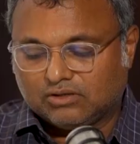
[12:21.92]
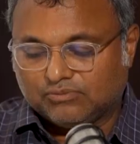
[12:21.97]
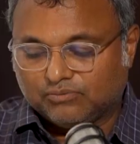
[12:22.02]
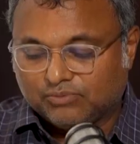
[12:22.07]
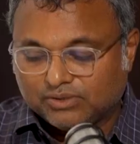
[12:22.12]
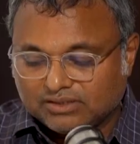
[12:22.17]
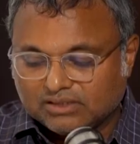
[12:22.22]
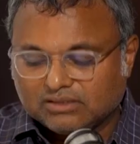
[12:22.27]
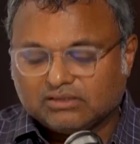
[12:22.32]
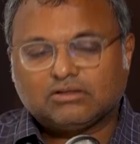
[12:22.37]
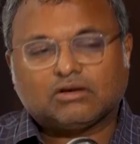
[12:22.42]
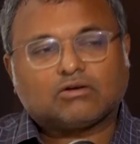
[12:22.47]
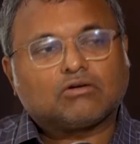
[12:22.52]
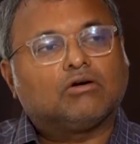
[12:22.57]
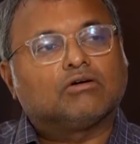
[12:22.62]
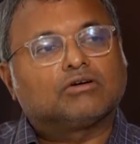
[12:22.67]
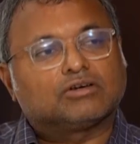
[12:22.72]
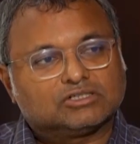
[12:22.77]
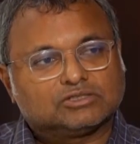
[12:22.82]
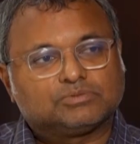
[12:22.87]
within the
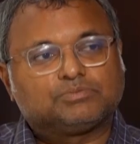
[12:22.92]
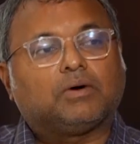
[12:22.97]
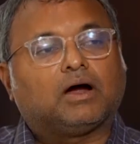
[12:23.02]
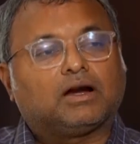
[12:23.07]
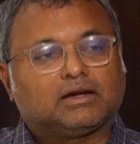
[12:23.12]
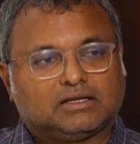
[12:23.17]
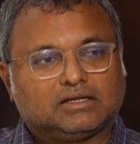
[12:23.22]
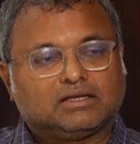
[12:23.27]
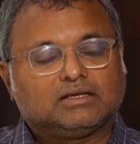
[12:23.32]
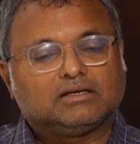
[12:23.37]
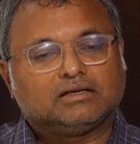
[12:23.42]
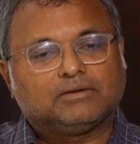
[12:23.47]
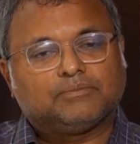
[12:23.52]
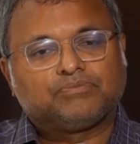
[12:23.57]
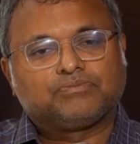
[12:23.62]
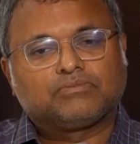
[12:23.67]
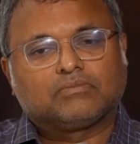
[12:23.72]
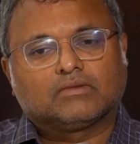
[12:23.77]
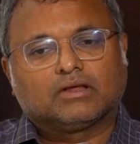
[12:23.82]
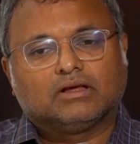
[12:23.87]
Congress party,
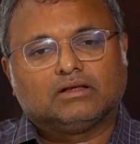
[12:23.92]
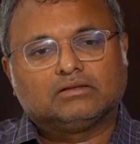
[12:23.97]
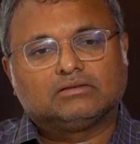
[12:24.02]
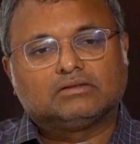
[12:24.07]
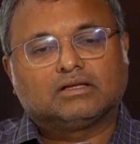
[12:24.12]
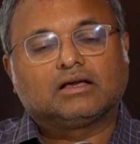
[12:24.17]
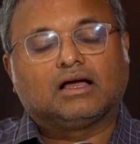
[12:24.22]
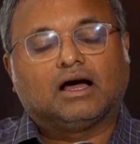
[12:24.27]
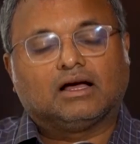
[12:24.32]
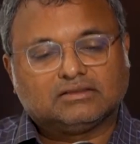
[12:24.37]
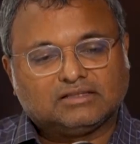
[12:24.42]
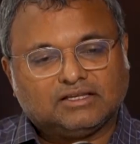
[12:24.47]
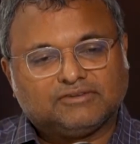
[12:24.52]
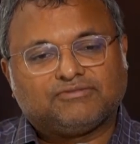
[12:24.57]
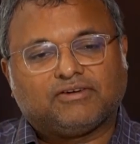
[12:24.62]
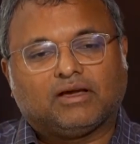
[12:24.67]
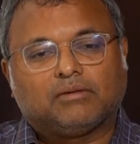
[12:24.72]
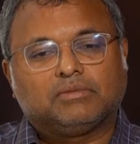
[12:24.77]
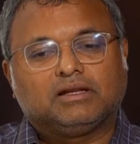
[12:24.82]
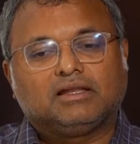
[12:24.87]
the Gandhi
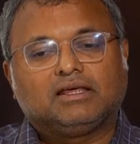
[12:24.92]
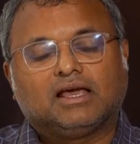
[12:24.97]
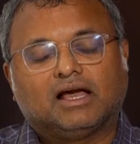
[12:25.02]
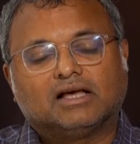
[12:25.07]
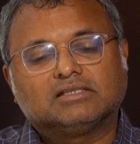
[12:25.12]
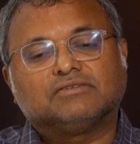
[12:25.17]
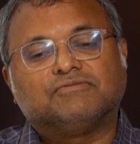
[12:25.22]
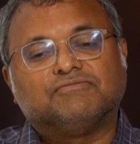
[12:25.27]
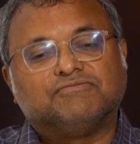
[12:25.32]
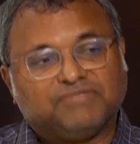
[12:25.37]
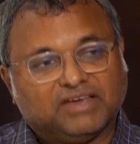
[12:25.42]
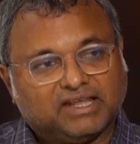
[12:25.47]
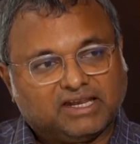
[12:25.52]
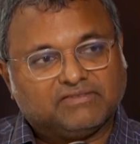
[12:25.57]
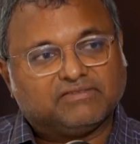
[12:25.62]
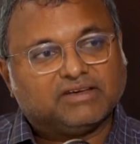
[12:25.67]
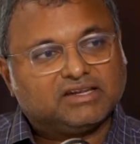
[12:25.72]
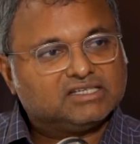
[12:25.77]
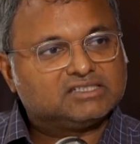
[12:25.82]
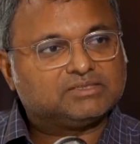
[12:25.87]
family has a
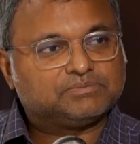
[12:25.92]
very, very